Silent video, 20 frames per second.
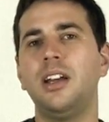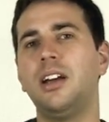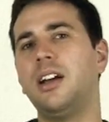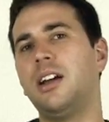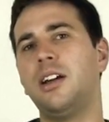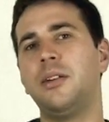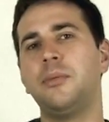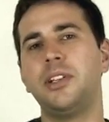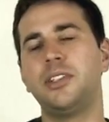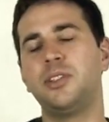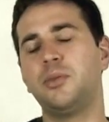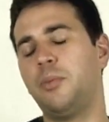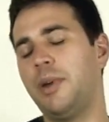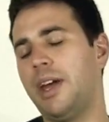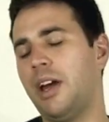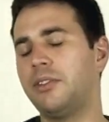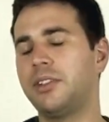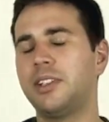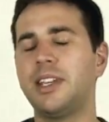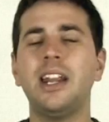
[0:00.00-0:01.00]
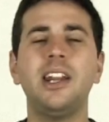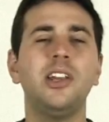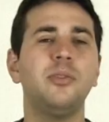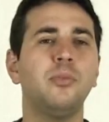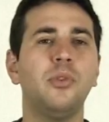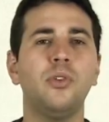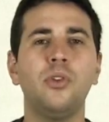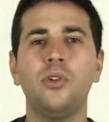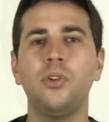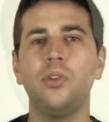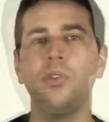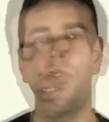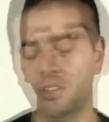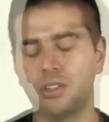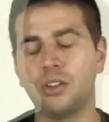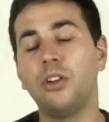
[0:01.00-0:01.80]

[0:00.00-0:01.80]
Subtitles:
It's about getting more